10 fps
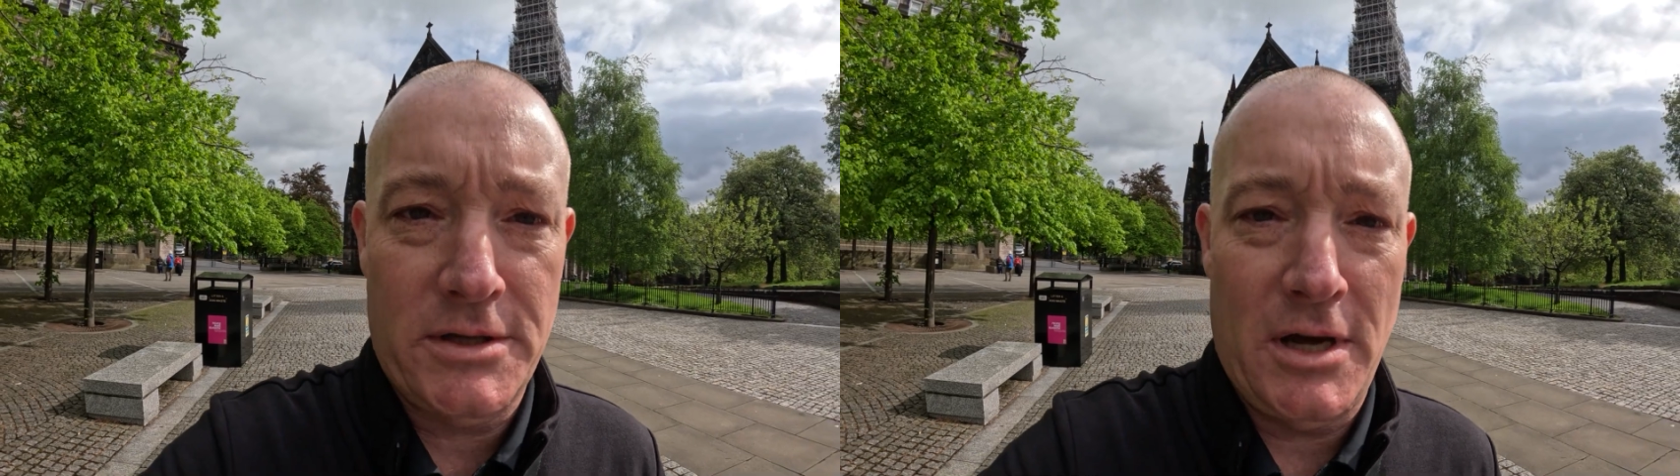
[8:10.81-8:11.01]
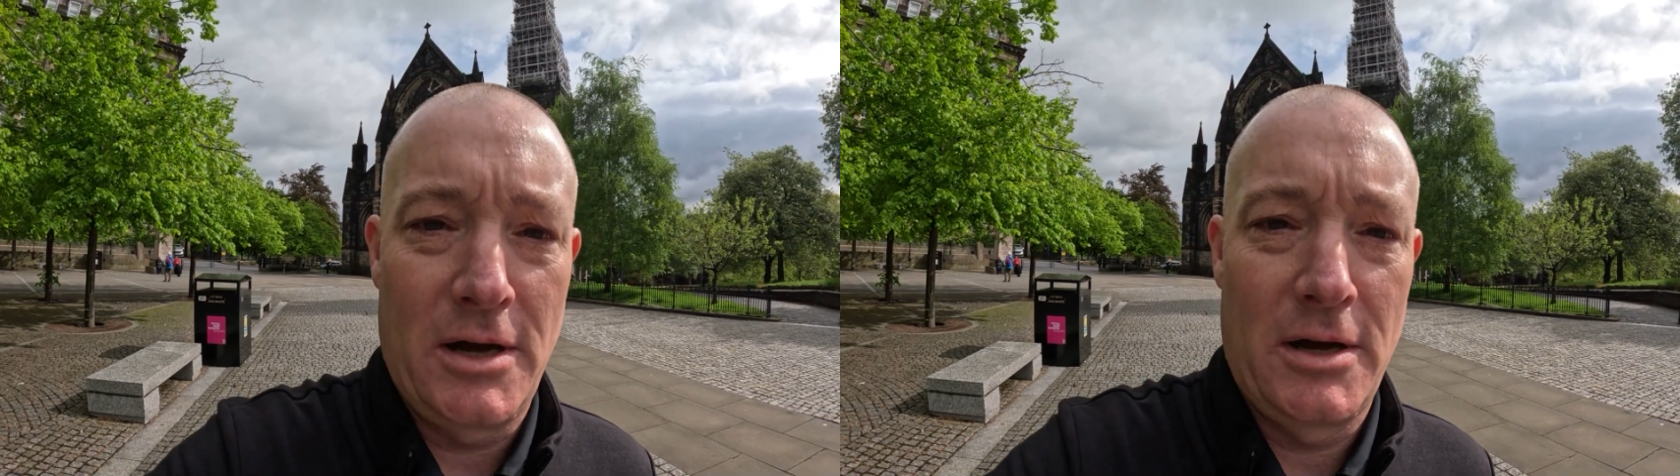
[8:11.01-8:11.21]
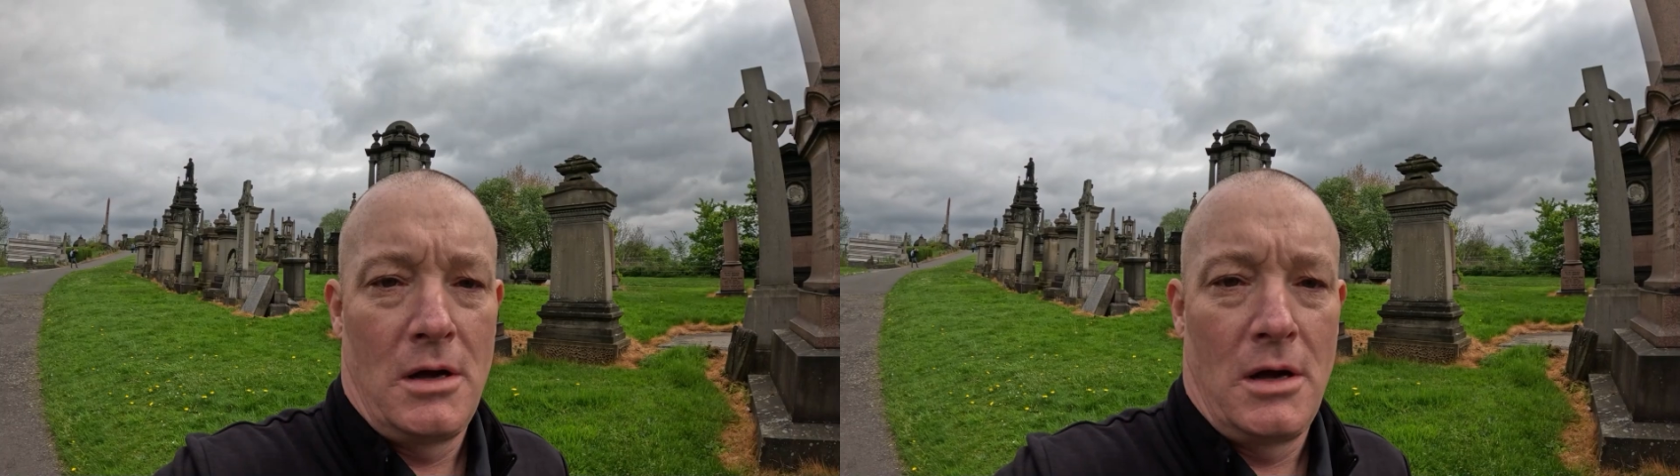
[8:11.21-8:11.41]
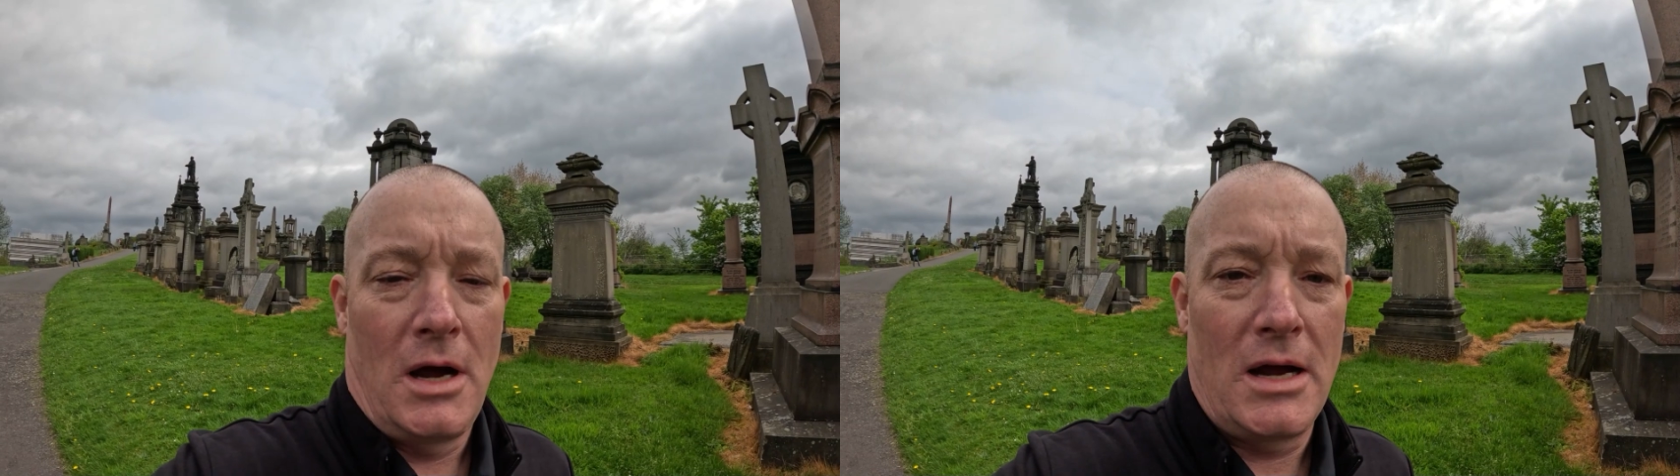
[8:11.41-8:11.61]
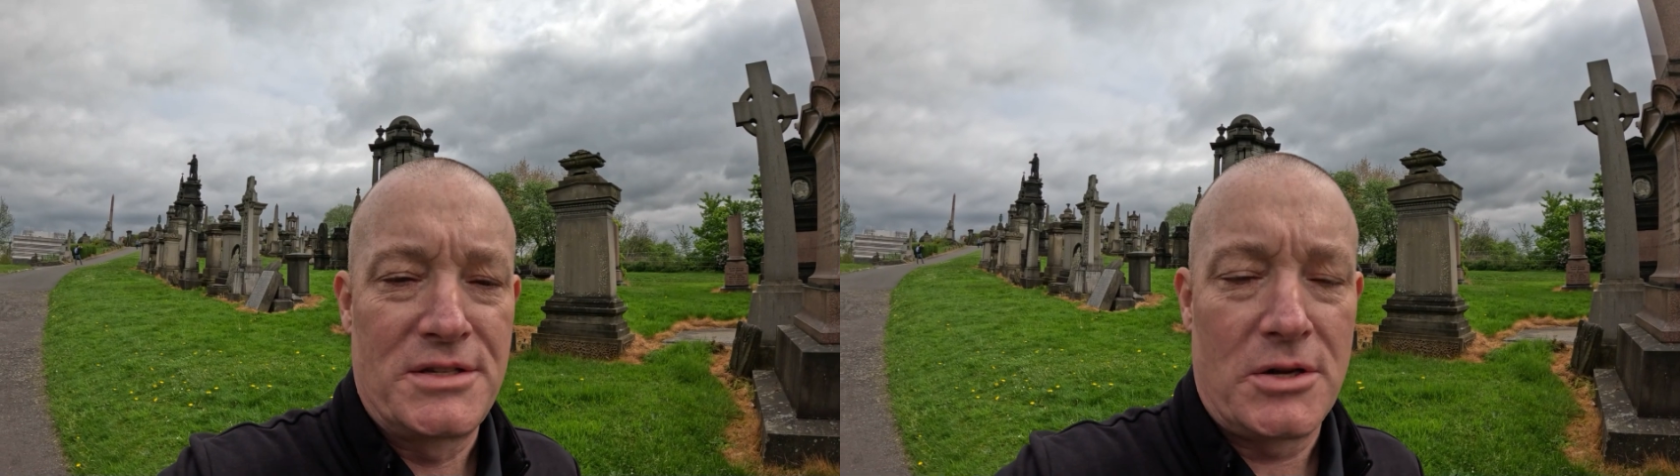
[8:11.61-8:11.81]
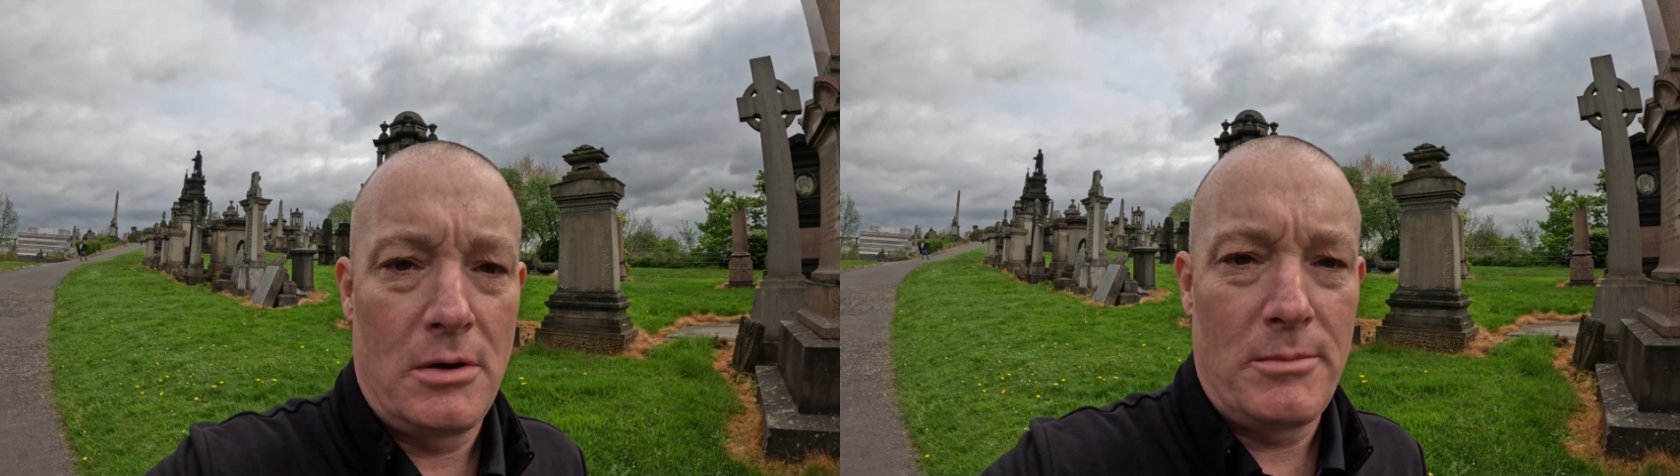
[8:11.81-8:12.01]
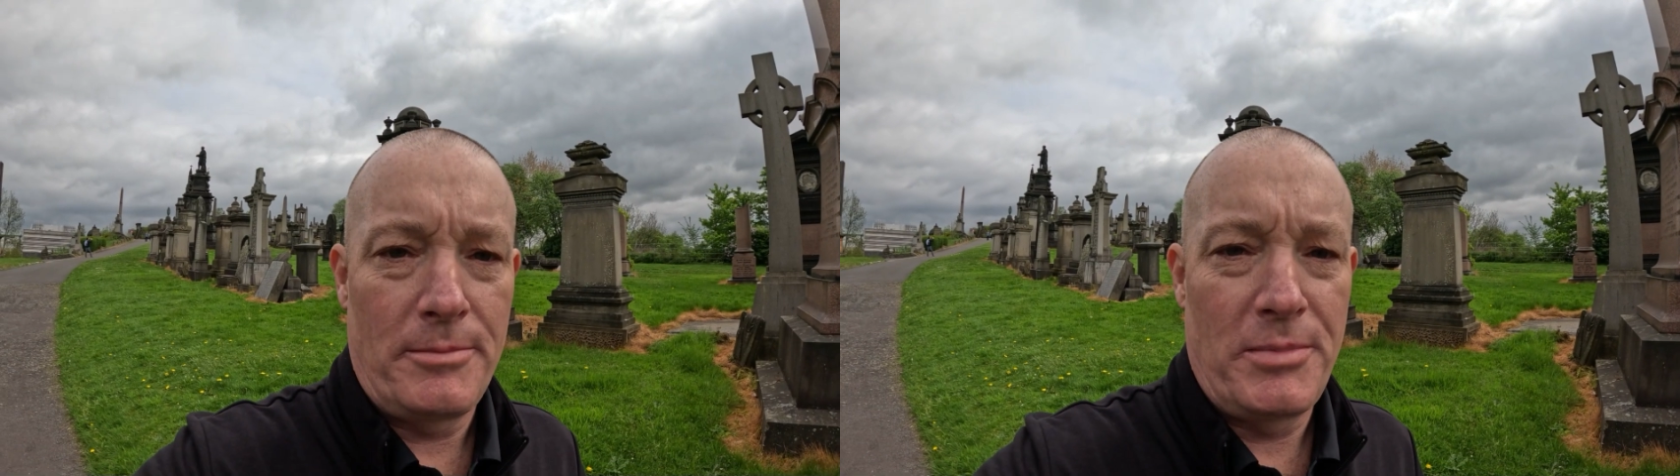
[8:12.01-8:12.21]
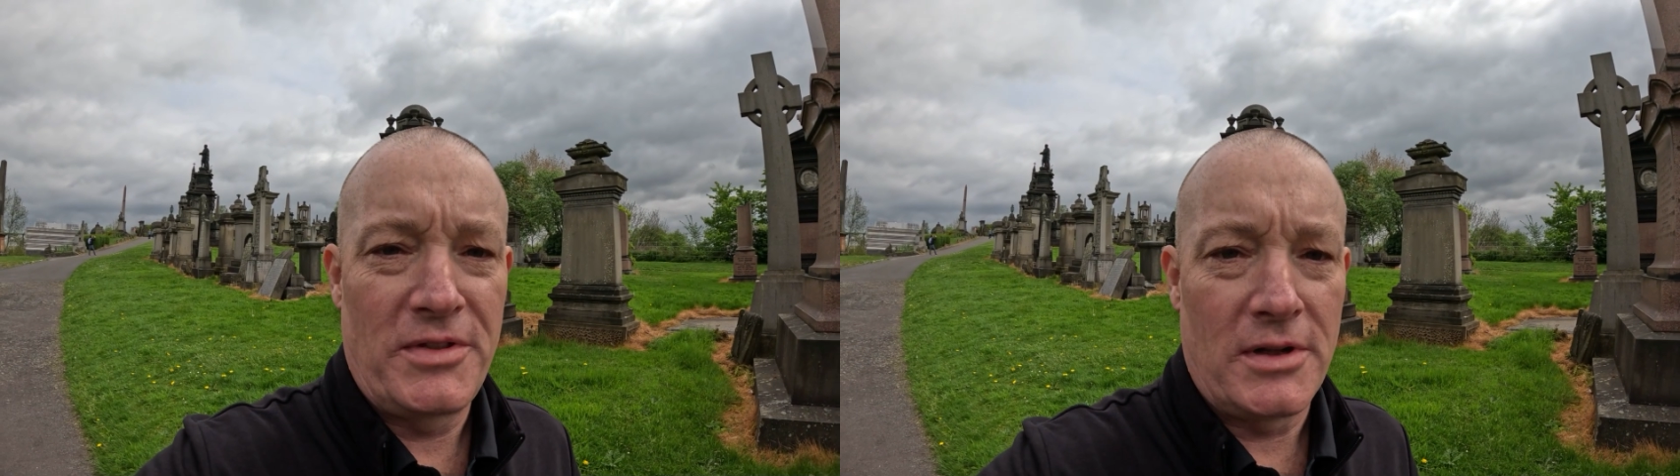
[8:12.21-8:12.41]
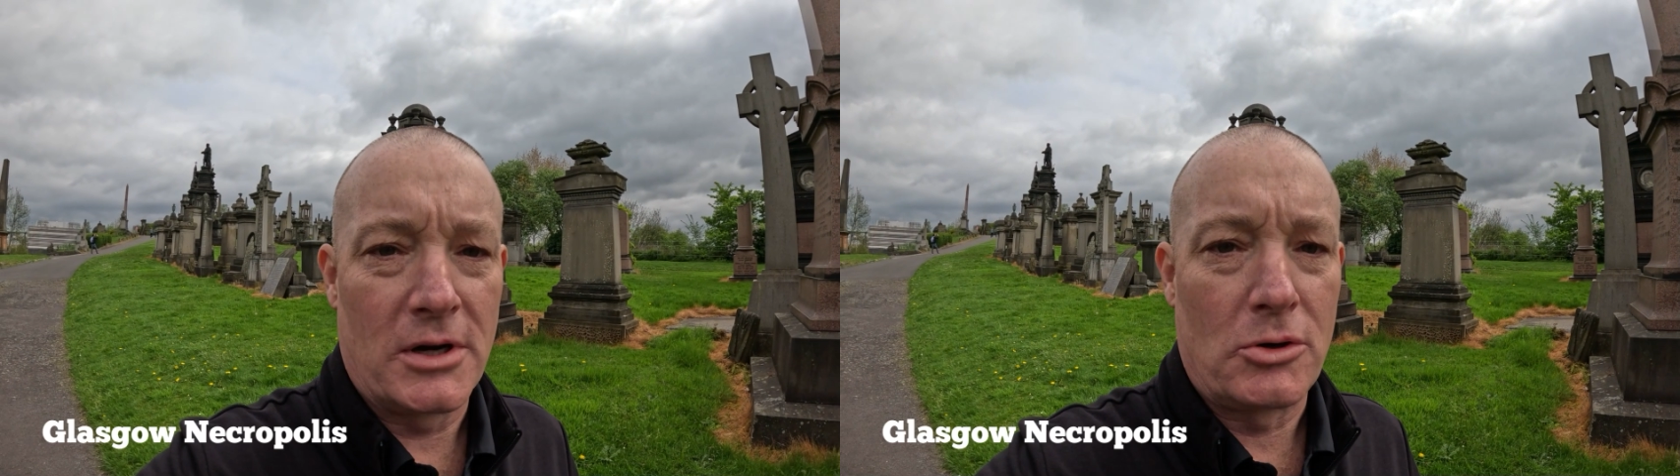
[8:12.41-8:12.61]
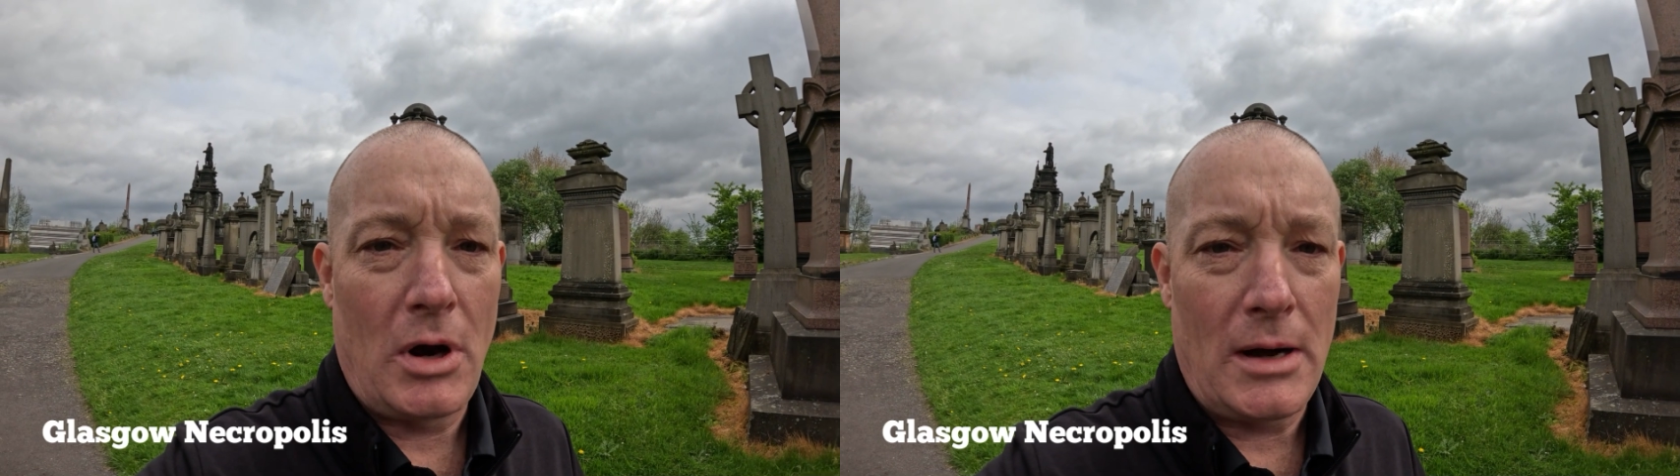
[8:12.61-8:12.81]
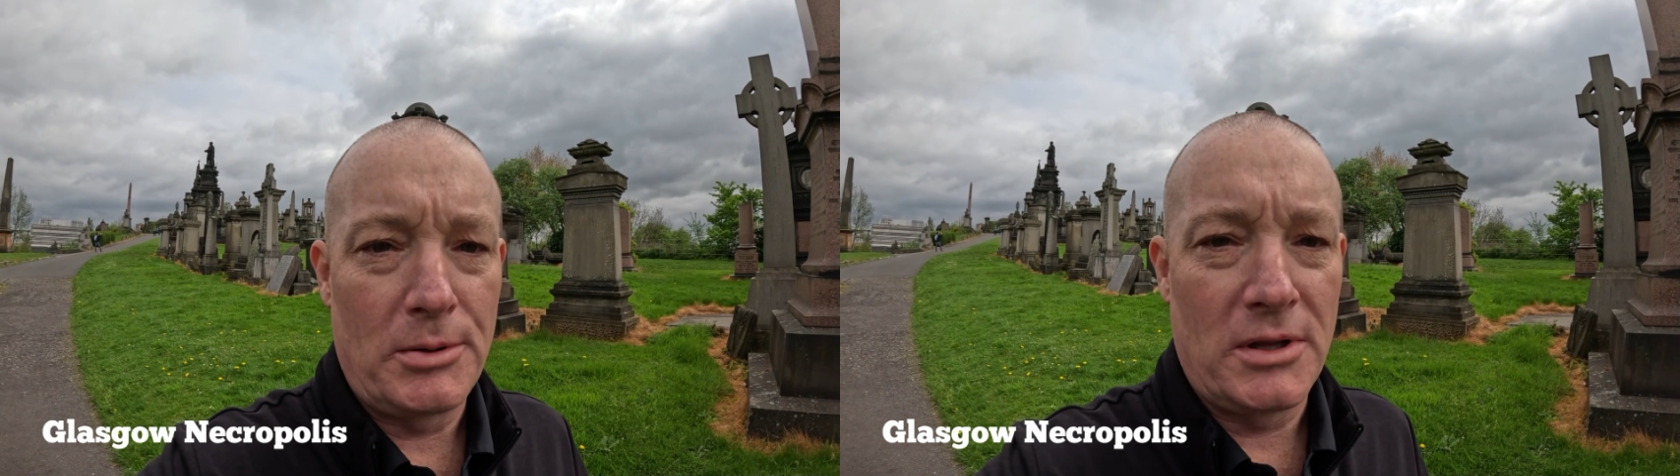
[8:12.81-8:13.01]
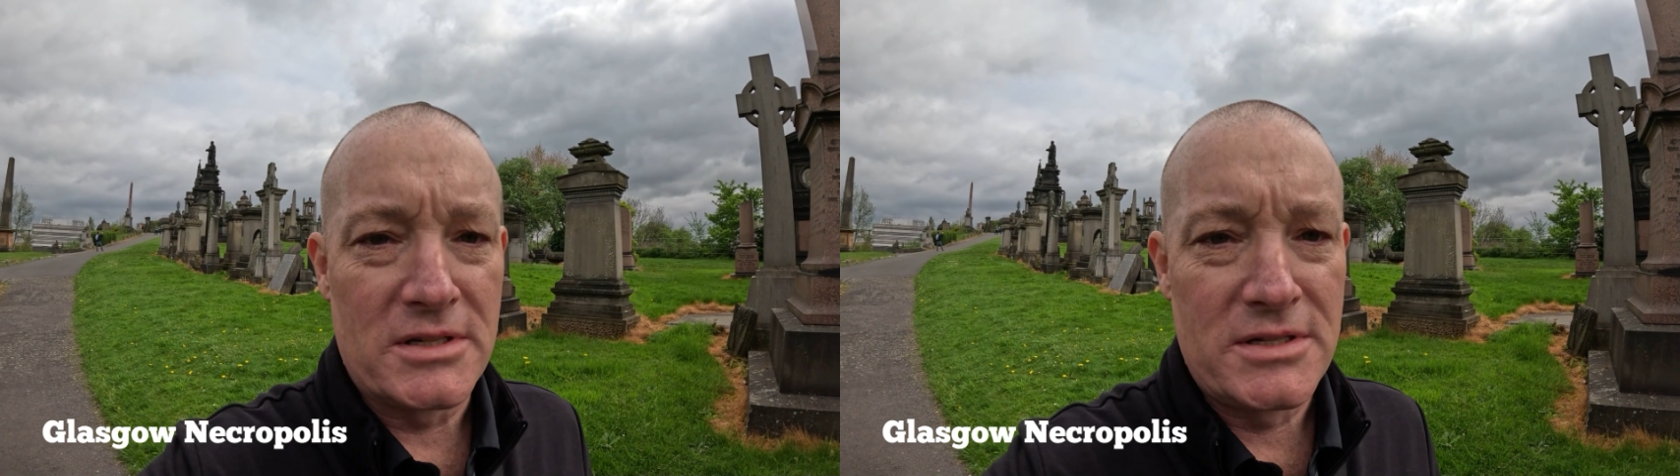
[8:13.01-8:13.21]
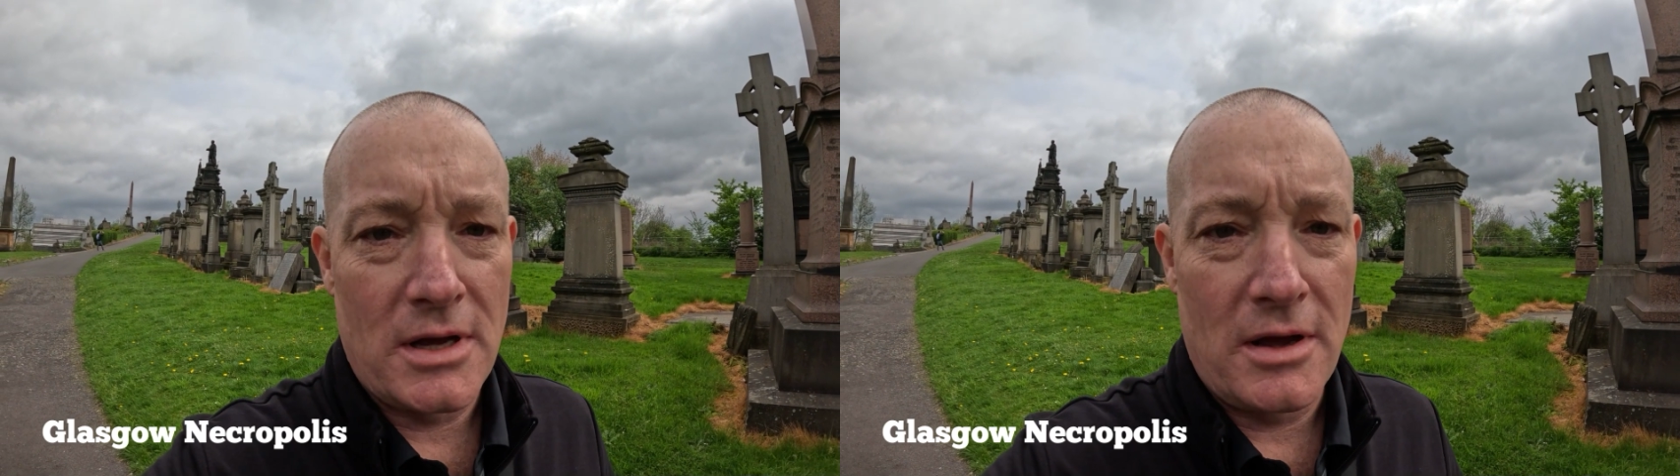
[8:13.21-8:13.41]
All right, so I'm up at the necropolis.